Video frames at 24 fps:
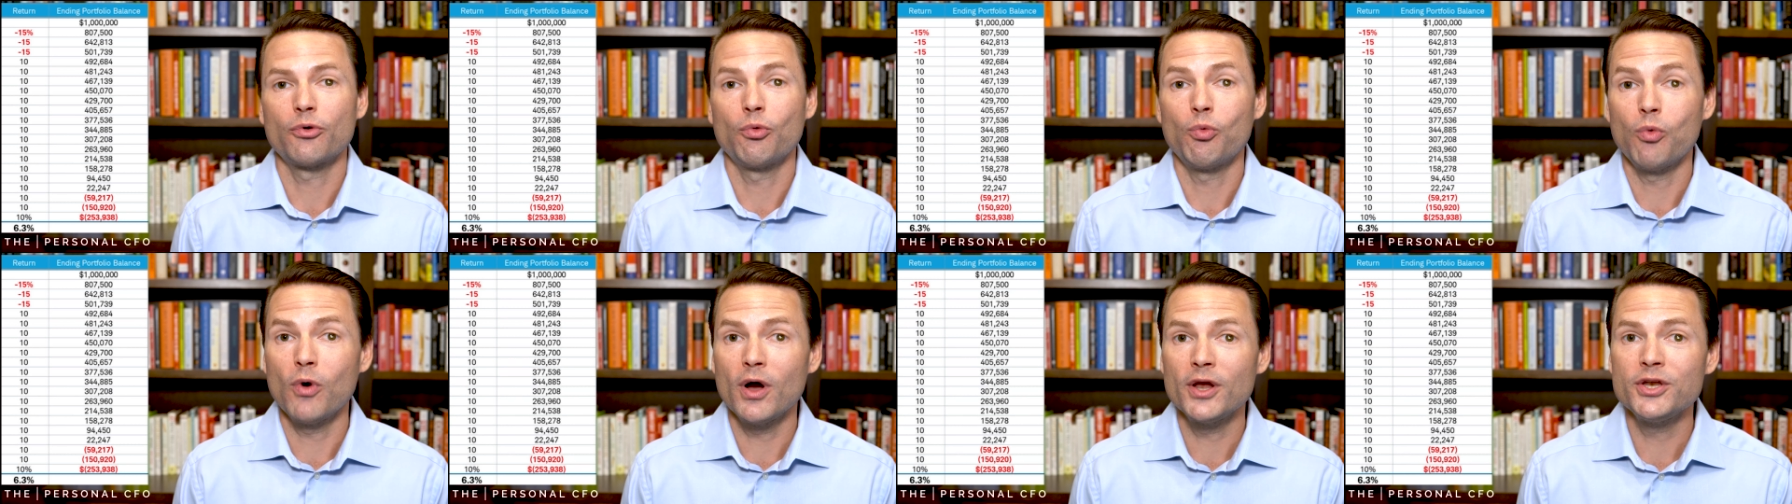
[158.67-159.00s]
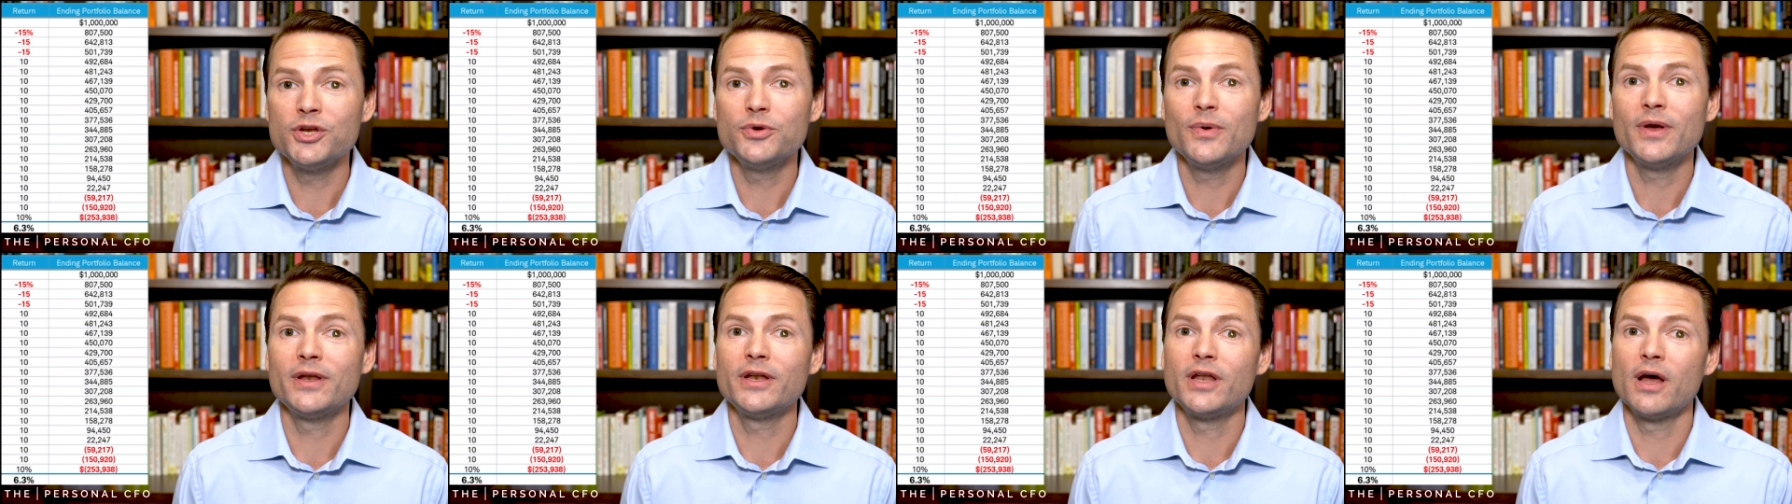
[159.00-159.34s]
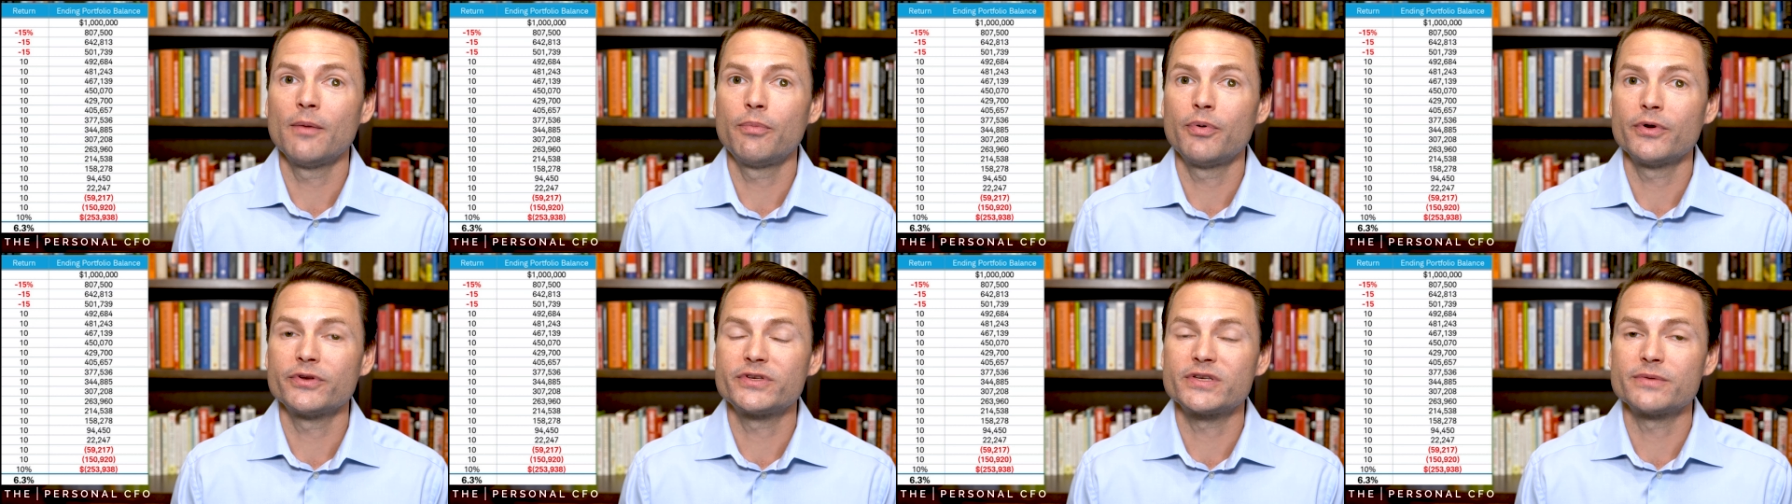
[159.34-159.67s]
One you end
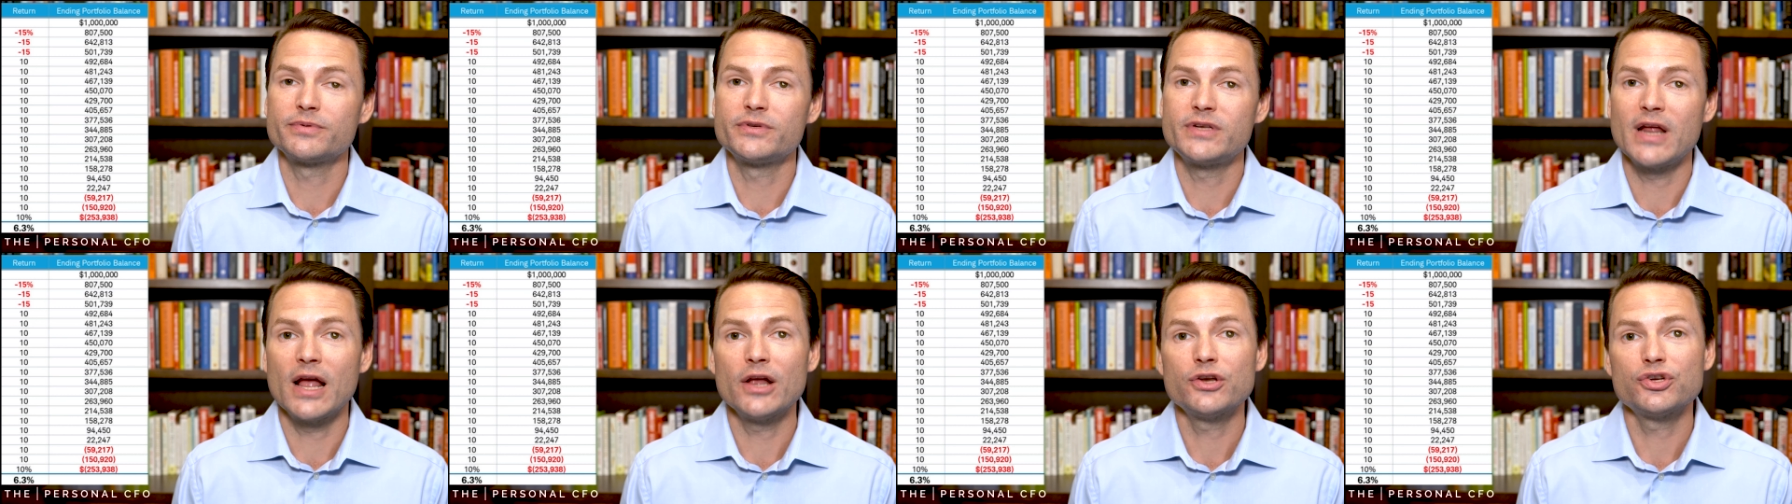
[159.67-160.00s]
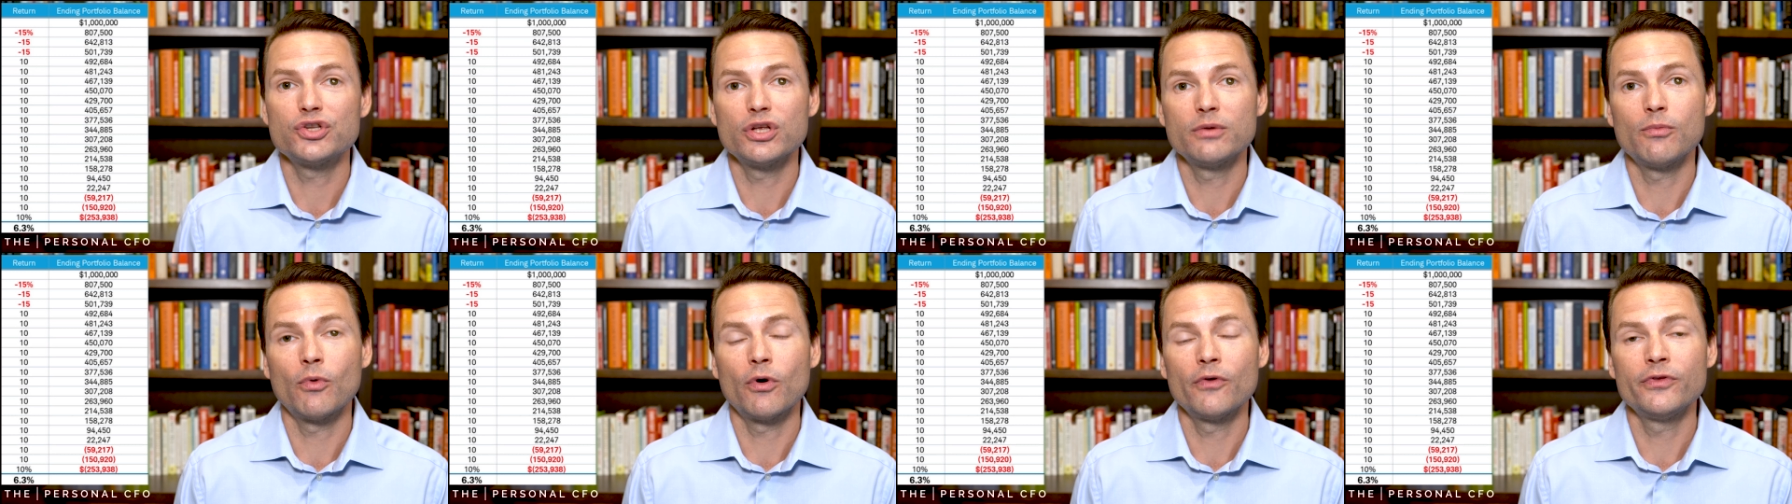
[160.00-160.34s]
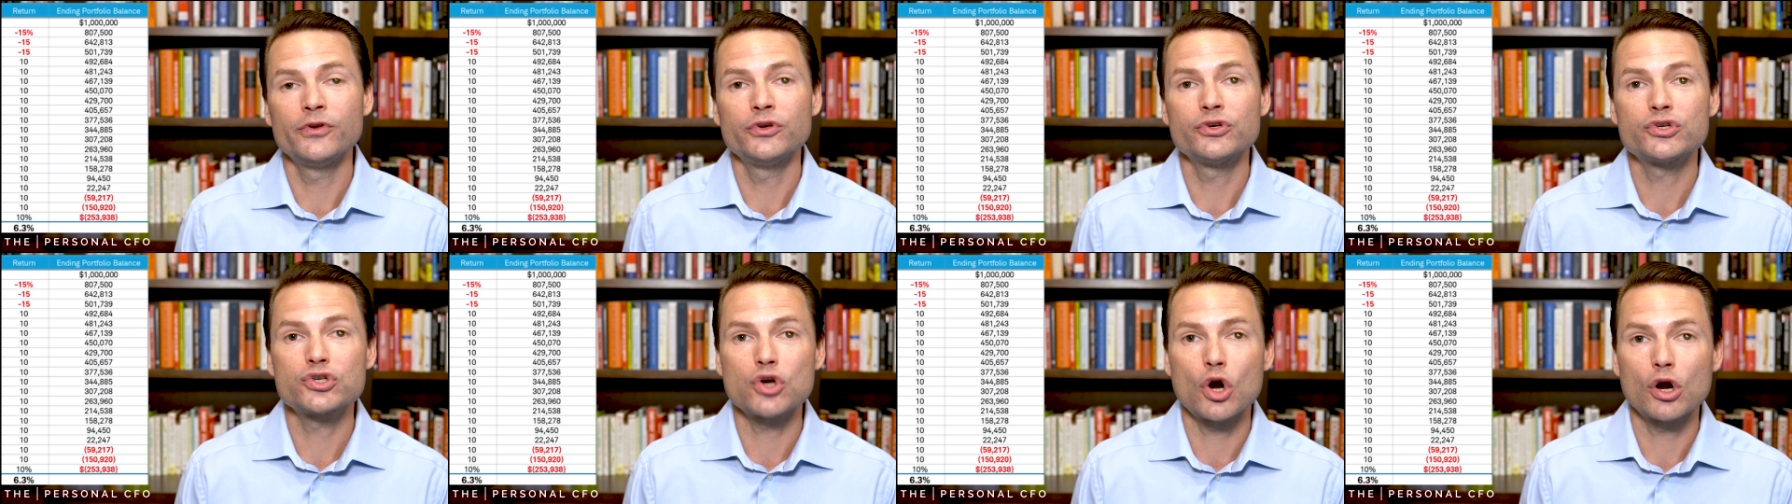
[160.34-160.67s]
up with substantially more
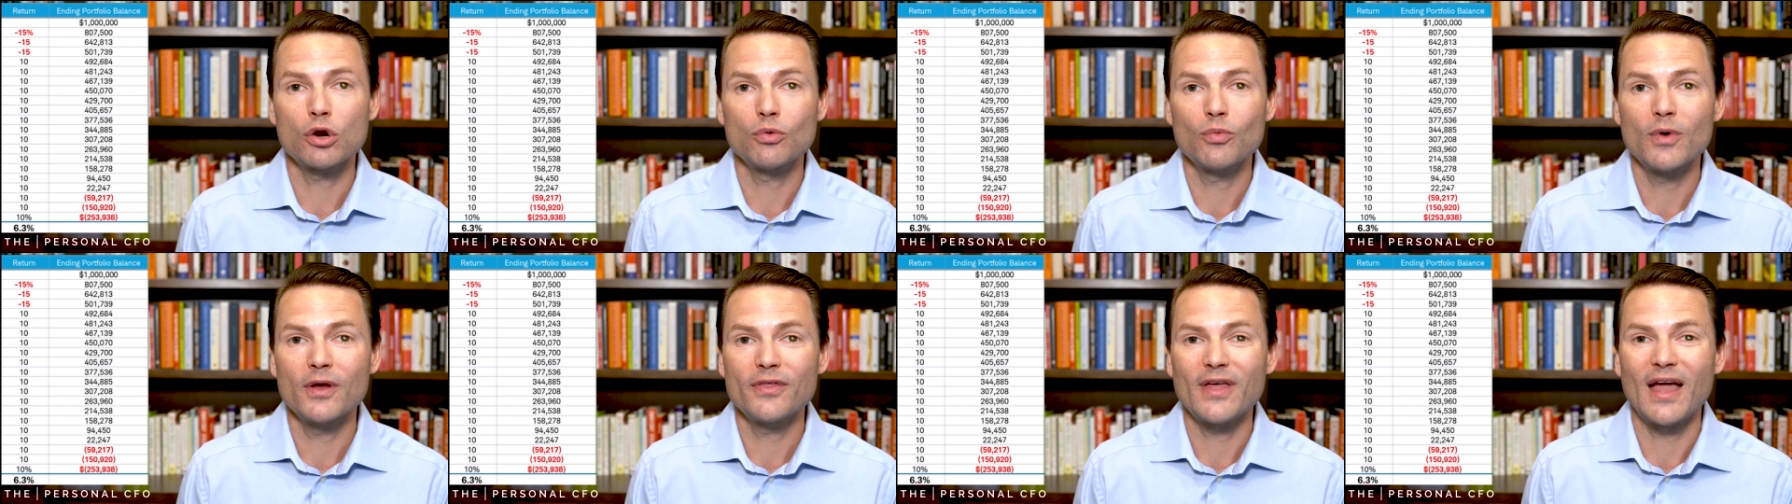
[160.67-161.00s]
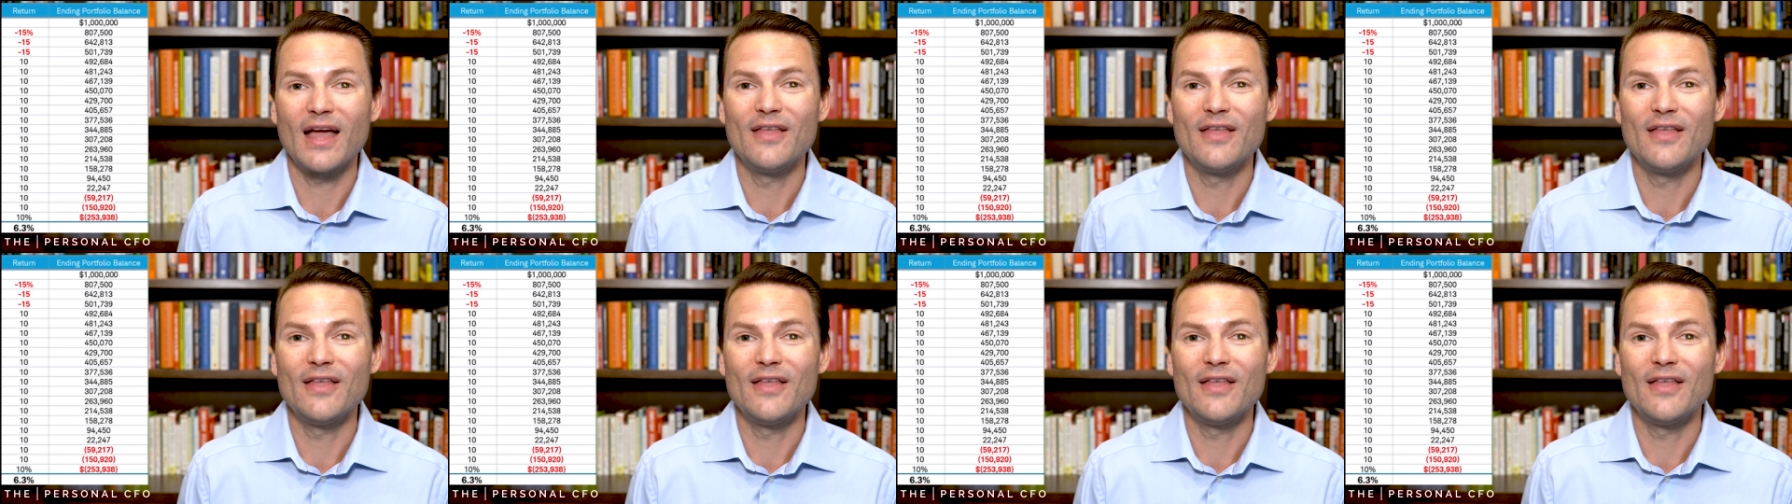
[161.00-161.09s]
than you started with,